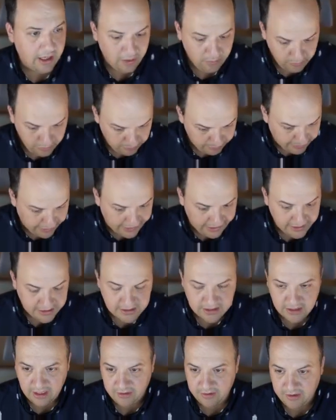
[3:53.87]
really
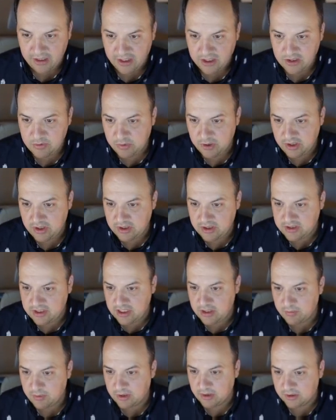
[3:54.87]
pass it anything, I just want you to
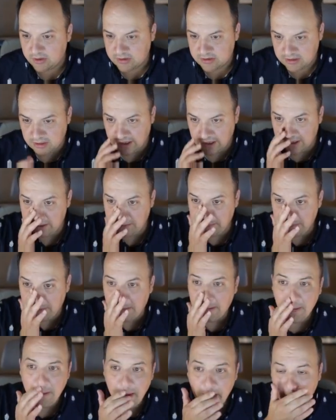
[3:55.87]
see what it looks like.
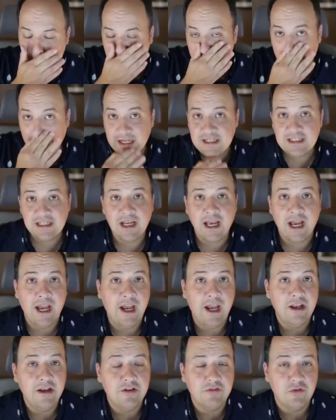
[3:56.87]
And that's the
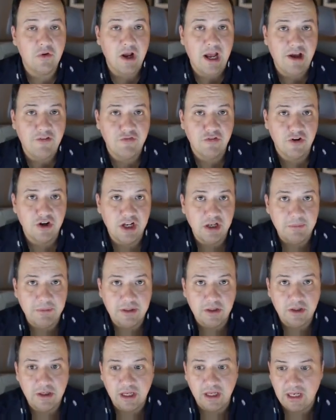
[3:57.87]
kind of graph we're going to be
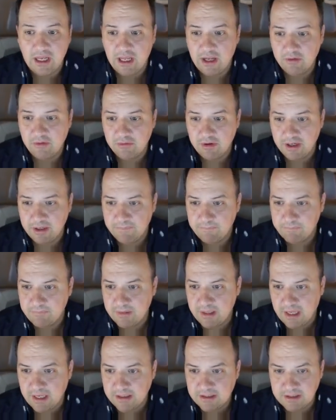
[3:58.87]
looking at, right? That